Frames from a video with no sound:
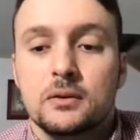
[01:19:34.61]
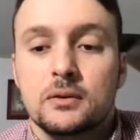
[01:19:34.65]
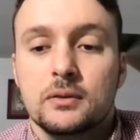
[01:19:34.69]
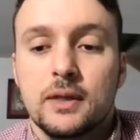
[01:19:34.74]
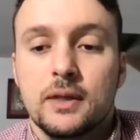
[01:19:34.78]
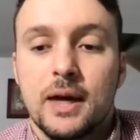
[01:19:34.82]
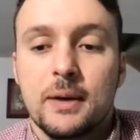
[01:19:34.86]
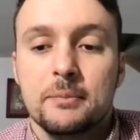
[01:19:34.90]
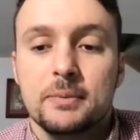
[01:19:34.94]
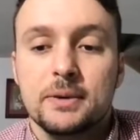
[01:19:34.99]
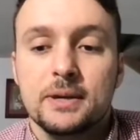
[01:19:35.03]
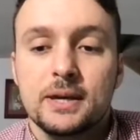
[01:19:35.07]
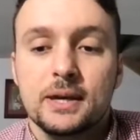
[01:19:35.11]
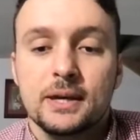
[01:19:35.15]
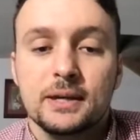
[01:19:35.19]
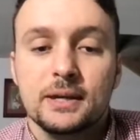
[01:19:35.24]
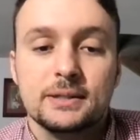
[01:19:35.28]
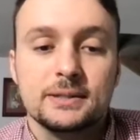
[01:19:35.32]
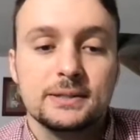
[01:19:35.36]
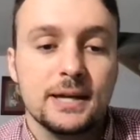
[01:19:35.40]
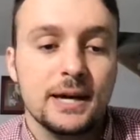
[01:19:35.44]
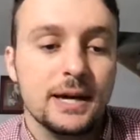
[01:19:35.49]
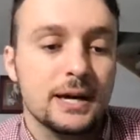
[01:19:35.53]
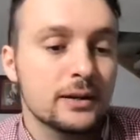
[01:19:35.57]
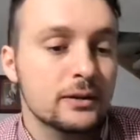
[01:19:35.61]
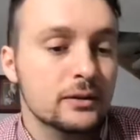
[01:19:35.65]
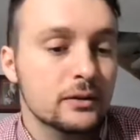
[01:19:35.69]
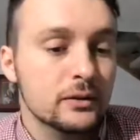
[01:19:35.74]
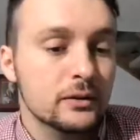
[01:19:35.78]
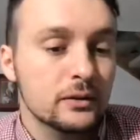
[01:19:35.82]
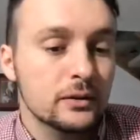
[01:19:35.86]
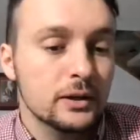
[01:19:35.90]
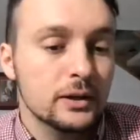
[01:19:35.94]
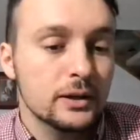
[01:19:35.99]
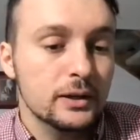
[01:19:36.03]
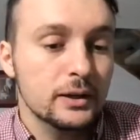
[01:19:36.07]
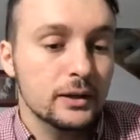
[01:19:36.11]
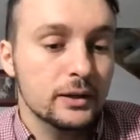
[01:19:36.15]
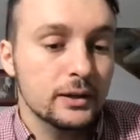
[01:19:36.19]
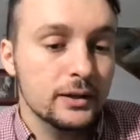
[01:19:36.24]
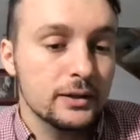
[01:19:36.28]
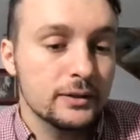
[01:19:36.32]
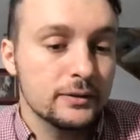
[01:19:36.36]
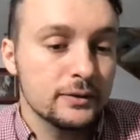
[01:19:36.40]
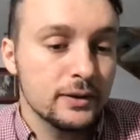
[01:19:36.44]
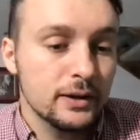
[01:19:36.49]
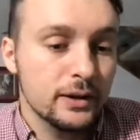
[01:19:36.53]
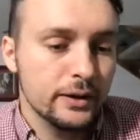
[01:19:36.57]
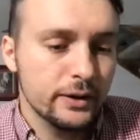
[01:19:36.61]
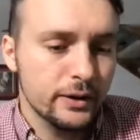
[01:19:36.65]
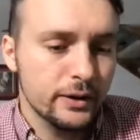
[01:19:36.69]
That being said, it is